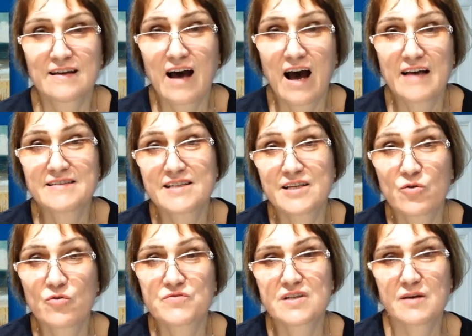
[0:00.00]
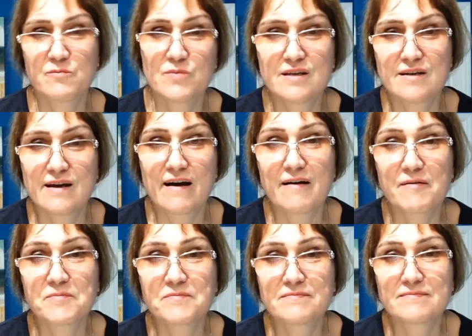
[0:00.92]
I think of Siberia
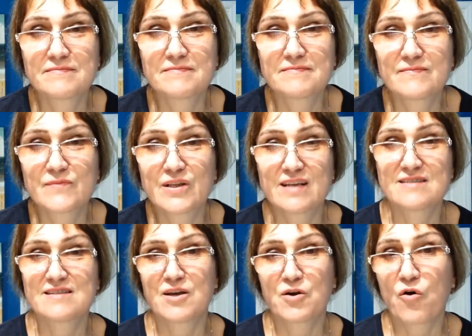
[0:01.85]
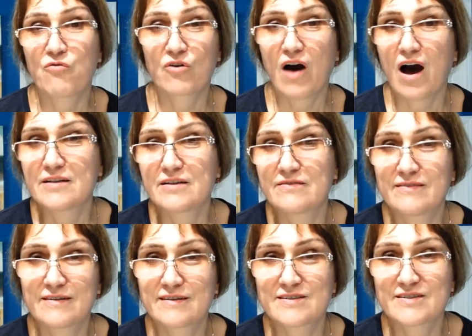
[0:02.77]
when I think of
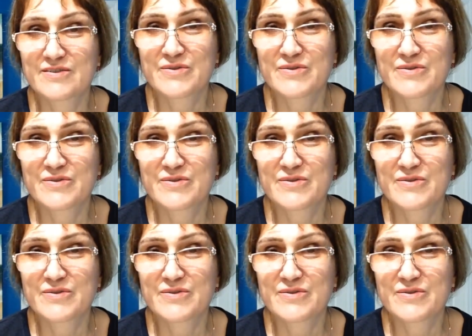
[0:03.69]
conifers.